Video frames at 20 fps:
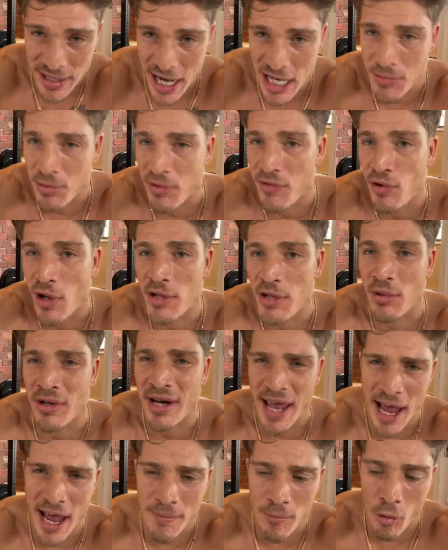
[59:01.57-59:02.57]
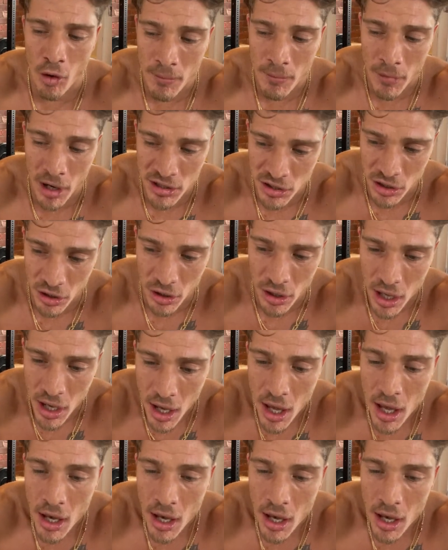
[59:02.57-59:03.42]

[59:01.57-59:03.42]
nice, but if you guys wanna add more muscle,